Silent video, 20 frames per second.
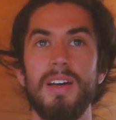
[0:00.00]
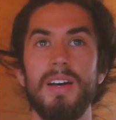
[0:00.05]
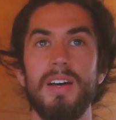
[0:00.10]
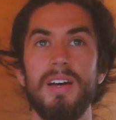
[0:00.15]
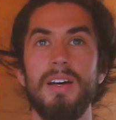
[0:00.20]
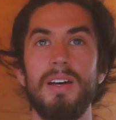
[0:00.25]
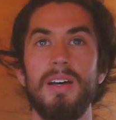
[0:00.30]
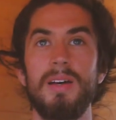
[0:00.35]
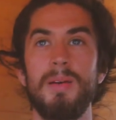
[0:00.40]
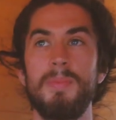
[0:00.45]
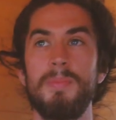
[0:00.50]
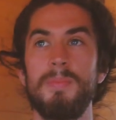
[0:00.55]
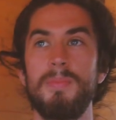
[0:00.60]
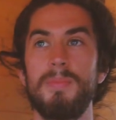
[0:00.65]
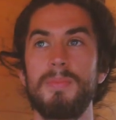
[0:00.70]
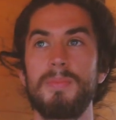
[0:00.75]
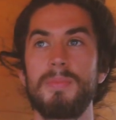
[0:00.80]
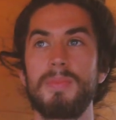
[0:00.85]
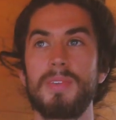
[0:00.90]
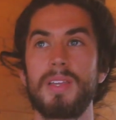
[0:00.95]
Um,
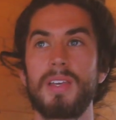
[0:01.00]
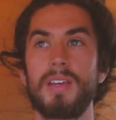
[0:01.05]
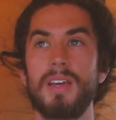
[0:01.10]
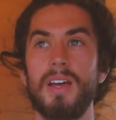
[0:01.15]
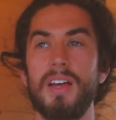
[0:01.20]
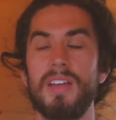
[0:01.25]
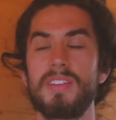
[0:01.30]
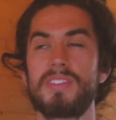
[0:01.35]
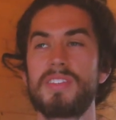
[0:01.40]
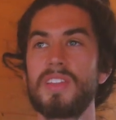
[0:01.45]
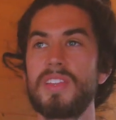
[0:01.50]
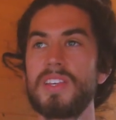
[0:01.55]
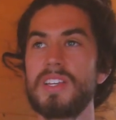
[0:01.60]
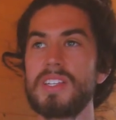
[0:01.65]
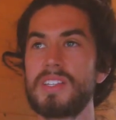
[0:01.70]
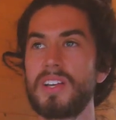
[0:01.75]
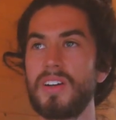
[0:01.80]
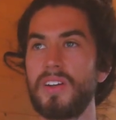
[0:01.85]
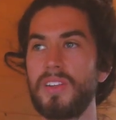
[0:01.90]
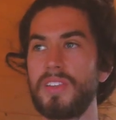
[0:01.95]
so
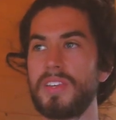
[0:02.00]
these are